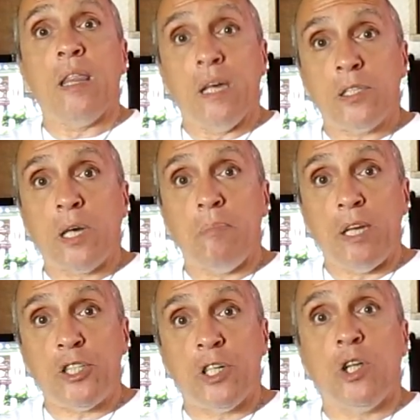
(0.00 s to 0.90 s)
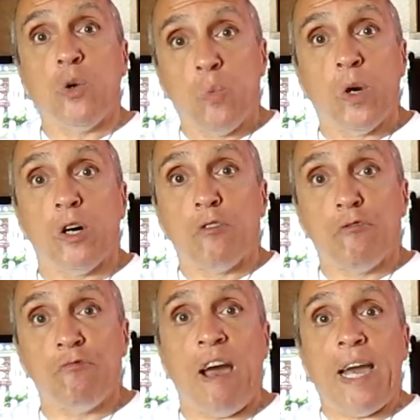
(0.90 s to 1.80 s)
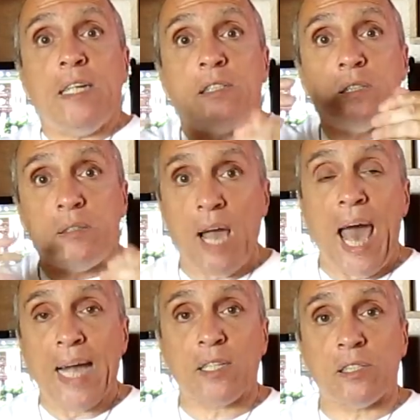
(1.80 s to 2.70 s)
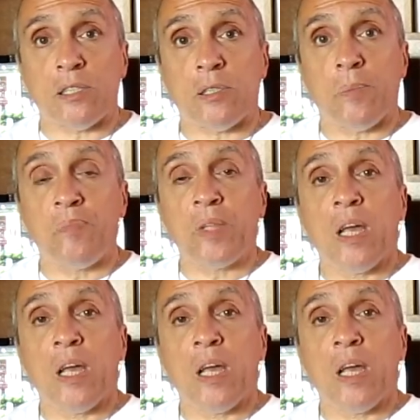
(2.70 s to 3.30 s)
this commission will raise taxes.